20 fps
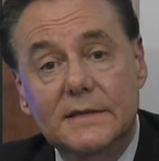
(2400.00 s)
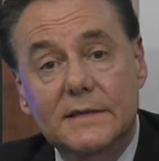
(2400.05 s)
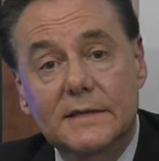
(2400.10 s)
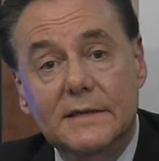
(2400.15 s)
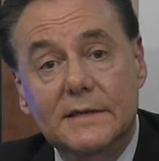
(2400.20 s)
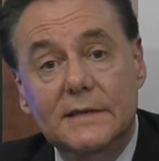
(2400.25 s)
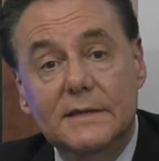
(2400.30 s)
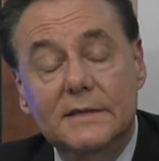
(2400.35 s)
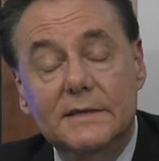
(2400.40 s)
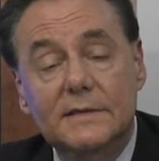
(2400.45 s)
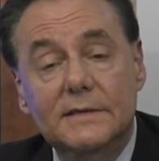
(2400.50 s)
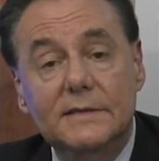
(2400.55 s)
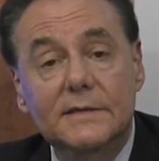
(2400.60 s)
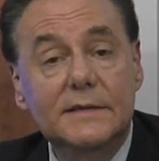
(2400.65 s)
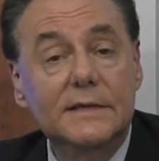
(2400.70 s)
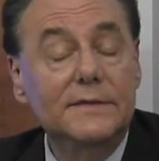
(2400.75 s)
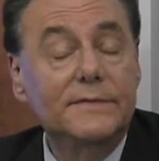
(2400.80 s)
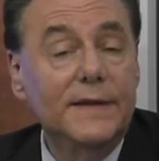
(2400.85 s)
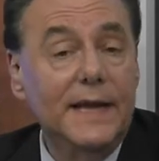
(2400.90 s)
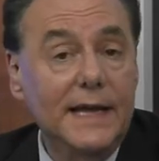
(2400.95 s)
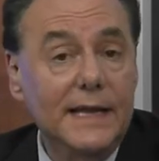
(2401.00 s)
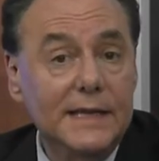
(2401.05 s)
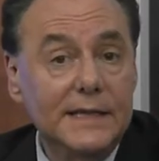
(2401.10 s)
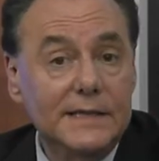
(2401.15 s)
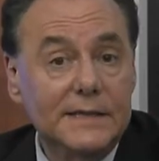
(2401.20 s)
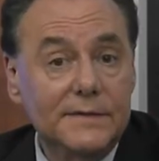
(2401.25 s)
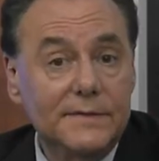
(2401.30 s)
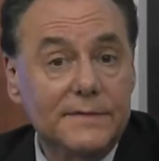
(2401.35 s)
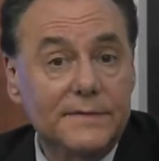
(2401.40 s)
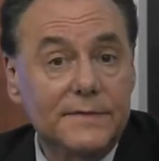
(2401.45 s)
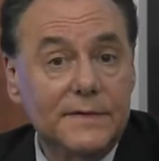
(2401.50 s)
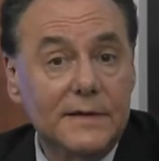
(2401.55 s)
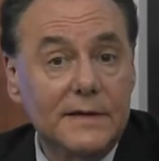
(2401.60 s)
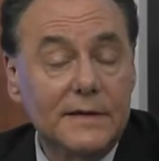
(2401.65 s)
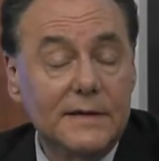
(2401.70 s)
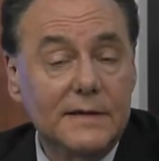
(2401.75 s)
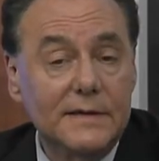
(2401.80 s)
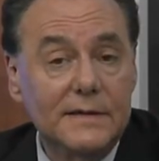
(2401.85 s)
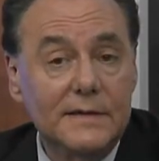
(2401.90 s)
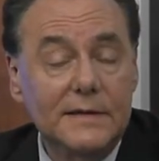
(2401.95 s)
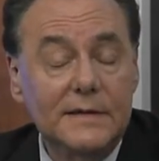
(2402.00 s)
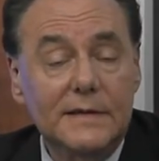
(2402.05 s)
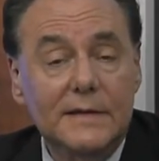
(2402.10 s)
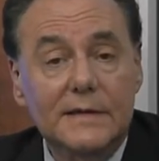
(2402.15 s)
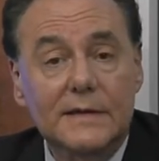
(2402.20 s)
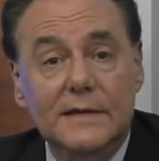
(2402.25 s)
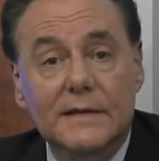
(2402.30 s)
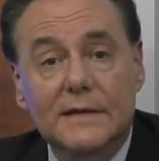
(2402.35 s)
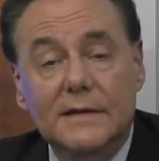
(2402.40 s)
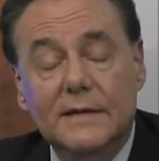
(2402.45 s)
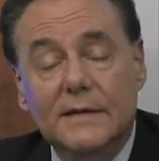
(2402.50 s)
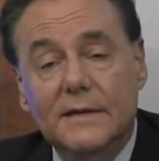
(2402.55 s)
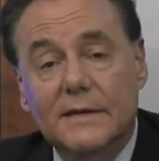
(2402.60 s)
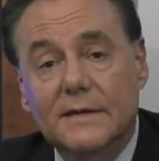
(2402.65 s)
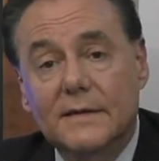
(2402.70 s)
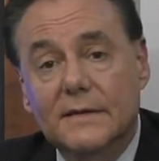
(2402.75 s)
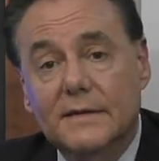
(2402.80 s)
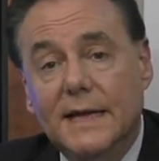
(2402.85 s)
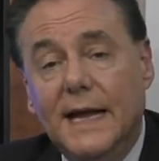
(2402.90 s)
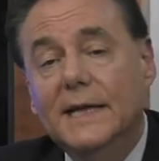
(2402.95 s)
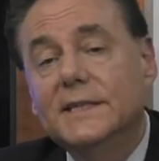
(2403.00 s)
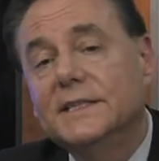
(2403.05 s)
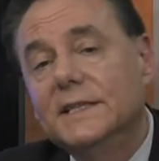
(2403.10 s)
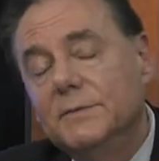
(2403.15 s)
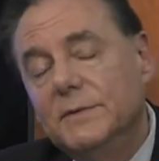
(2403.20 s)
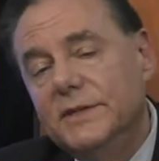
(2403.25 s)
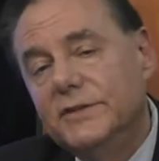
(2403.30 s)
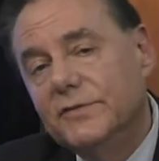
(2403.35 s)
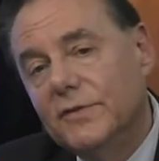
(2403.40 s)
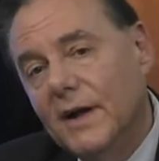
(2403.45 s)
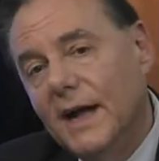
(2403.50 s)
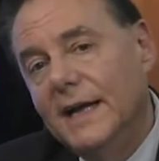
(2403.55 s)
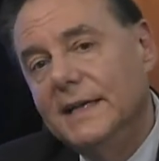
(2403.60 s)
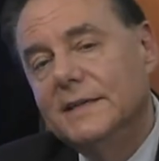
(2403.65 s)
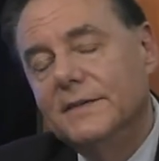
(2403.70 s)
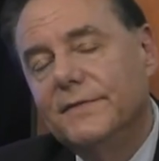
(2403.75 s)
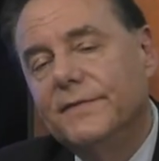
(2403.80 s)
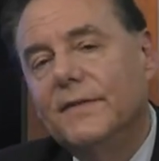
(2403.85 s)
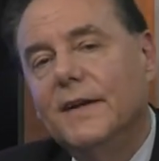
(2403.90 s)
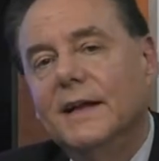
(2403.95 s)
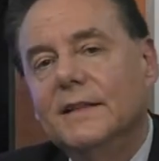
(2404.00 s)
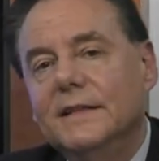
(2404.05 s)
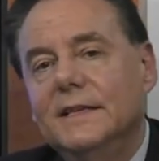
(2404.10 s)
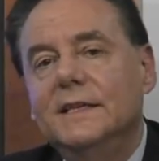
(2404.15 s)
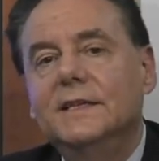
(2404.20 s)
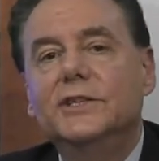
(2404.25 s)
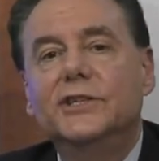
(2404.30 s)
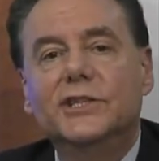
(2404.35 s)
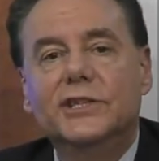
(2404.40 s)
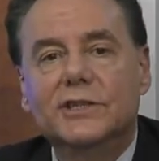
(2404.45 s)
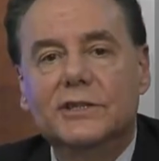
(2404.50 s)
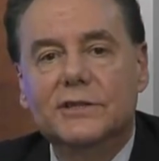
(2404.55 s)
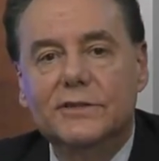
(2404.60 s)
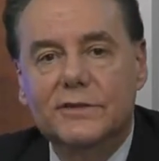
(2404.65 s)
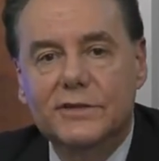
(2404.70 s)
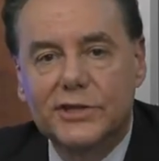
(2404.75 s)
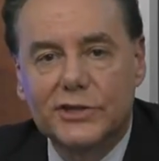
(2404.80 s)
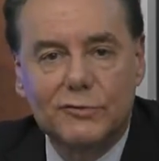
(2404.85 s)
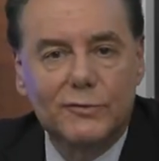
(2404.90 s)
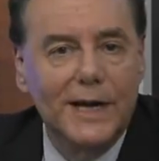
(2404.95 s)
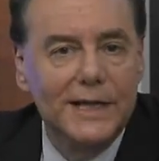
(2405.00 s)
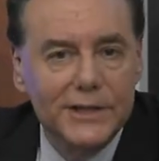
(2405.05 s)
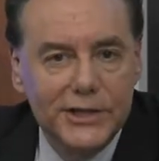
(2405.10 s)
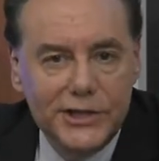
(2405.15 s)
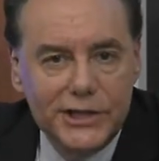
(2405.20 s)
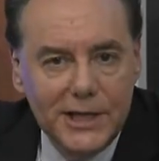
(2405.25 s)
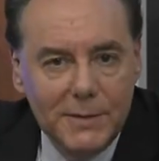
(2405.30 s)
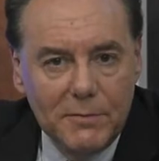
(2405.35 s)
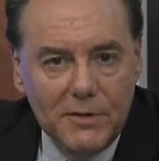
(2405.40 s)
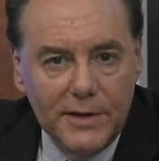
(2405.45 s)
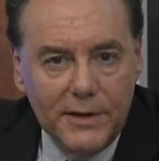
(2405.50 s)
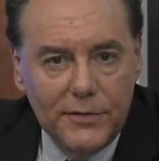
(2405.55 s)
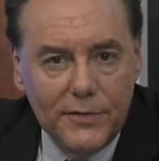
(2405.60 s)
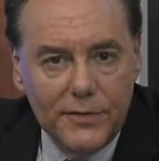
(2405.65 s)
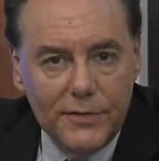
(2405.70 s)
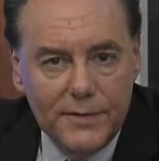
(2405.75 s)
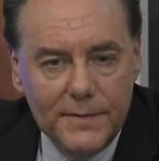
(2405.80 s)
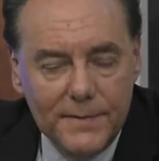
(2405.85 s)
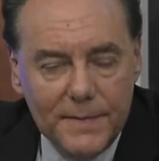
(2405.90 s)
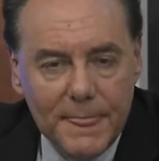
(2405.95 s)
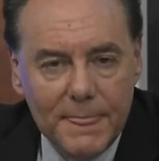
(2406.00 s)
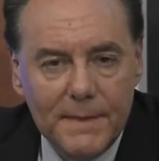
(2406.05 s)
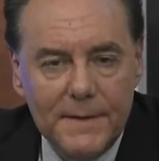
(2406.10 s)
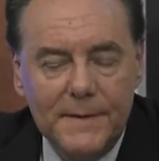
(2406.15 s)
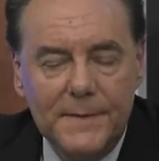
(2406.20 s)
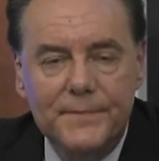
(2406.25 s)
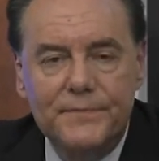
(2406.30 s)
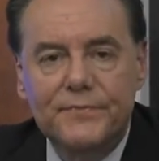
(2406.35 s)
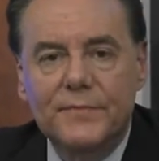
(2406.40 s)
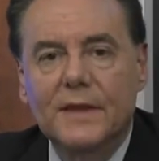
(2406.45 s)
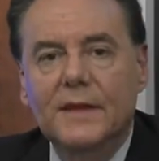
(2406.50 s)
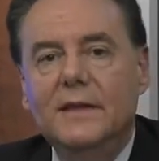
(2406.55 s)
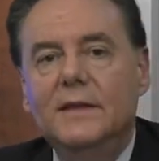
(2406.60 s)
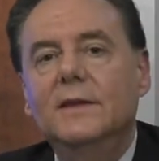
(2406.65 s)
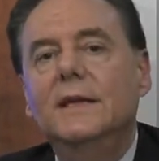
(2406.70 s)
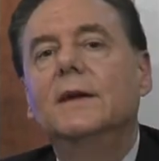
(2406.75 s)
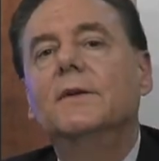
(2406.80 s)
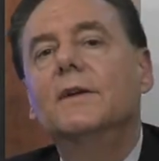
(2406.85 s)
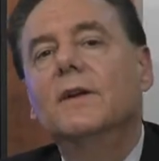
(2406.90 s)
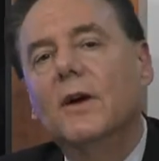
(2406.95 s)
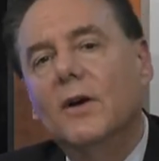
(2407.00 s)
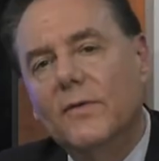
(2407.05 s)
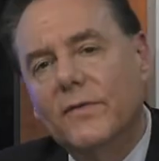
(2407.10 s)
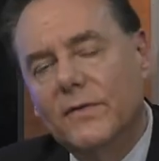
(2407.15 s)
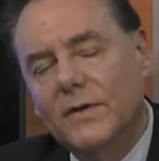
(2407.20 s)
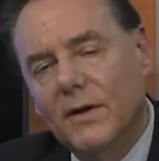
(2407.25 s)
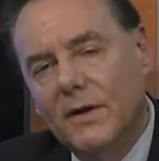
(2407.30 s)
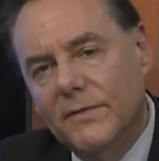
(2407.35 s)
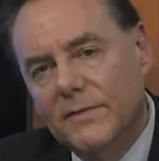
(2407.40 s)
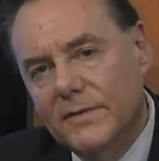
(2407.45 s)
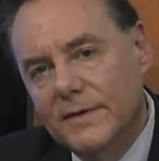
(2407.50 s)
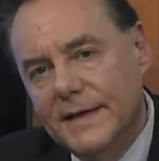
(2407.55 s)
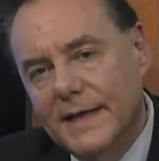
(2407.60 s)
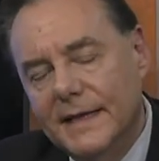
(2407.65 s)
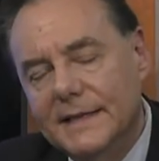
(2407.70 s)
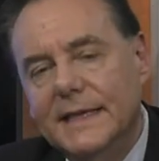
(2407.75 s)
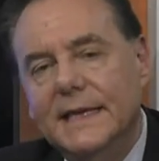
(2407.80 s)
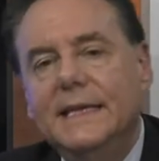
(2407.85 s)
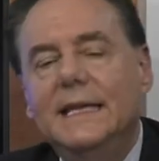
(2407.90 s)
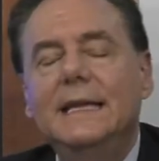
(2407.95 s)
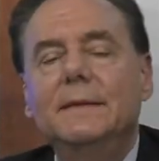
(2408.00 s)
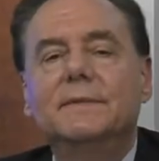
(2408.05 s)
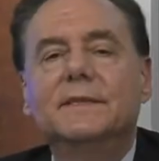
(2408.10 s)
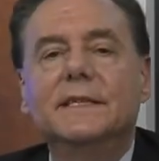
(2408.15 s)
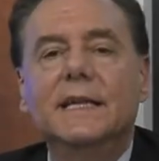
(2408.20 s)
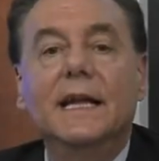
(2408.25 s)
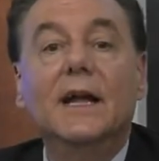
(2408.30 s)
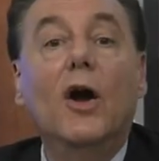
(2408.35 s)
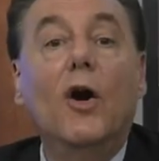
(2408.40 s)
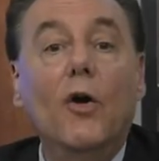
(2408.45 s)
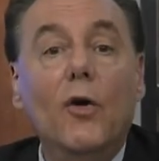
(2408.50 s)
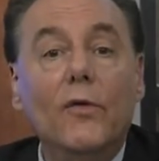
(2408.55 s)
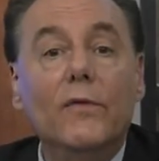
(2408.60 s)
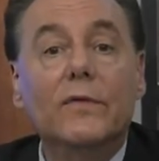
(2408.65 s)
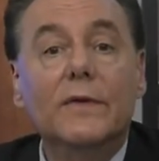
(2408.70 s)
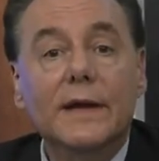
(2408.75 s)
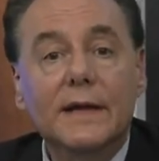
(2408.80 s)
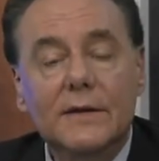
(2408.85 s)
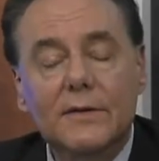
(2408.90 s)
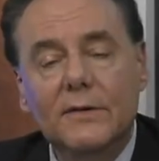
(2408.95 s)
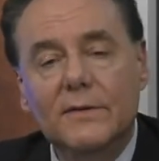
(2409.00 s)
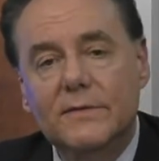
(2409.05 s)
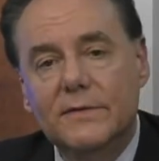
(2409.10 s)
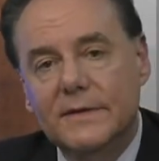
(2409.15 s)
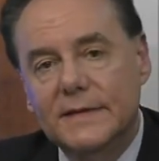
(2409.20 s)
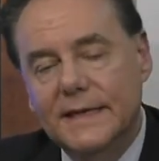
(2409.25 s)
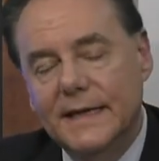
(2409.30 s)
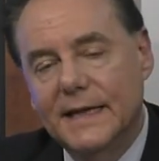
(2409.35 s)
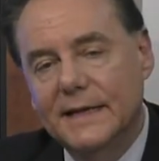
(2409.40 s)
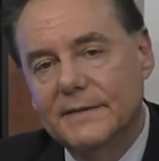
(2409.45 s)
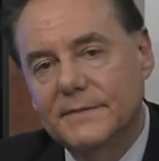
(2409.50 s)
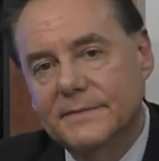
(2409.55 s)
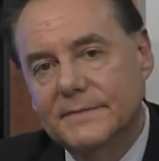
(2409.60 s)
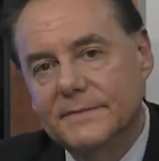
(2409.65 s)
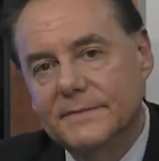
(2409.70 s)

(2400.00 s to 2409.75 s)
uh, took advantage of. Uh, uh, actually, we tried to finally sh shred the shibboleth. You hear it over and over again. They keep saying over and over again.